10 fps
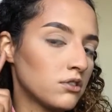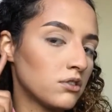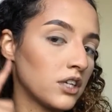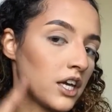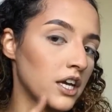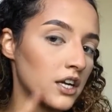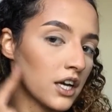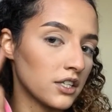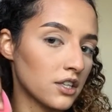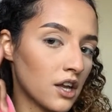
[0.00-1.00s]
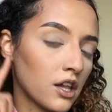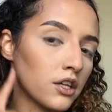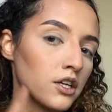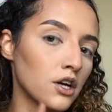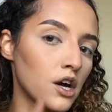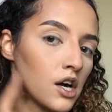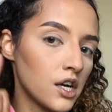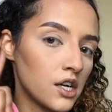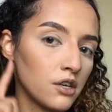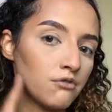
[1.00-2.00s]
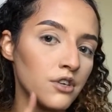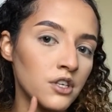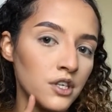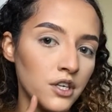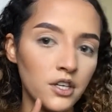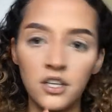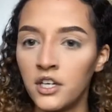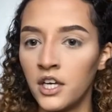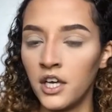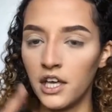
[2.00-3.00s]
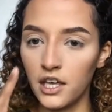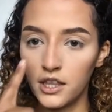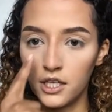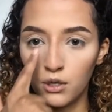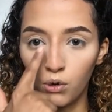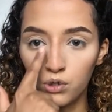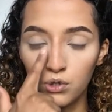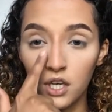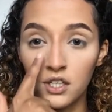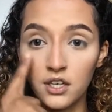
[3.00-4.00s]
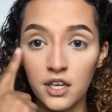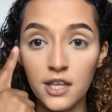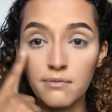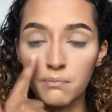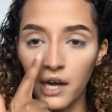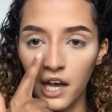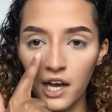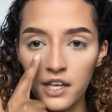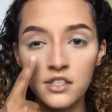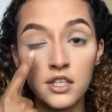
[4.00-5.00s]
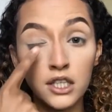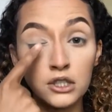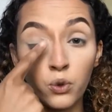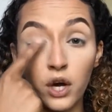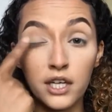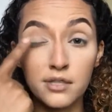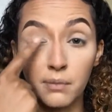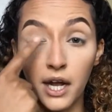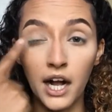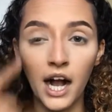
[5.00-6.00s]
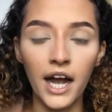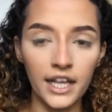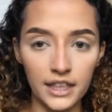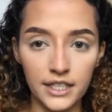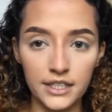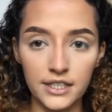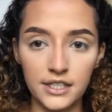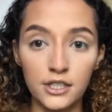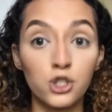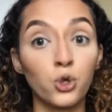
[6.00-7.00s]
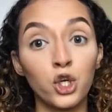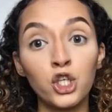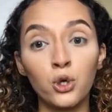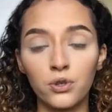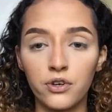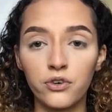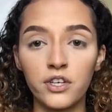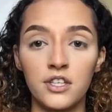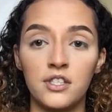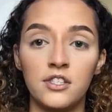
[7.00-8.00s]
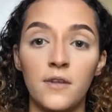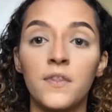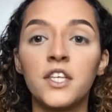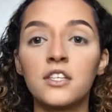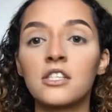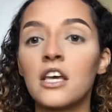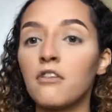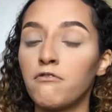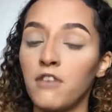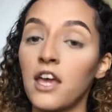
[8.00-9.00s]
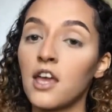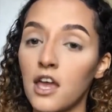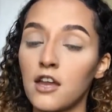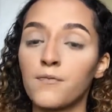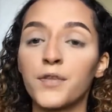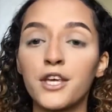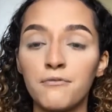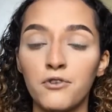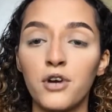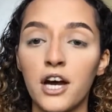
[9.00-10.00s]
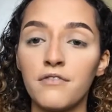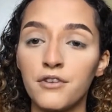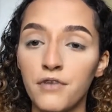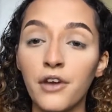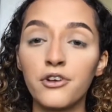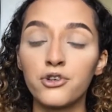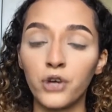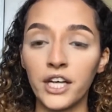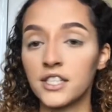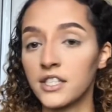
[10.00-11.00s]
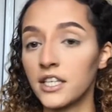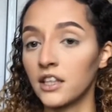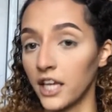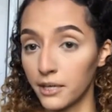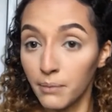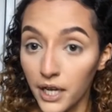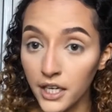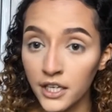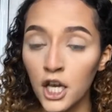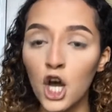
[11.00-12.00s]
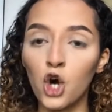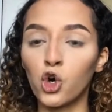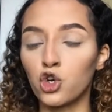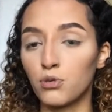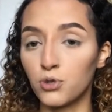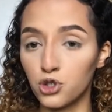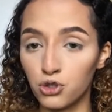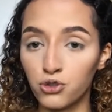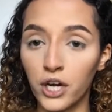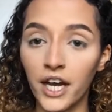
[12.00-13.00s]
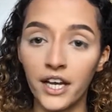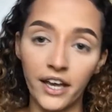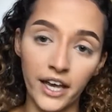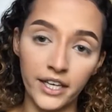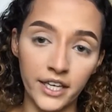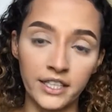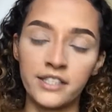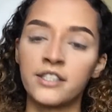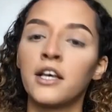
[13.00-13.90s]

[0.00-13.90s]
to get a nice clean cut over here, and then also underneath my eyes as well as my eyelids, so it don't crease. This is if you have a very dry skin like mine, or normal to dry, I guess.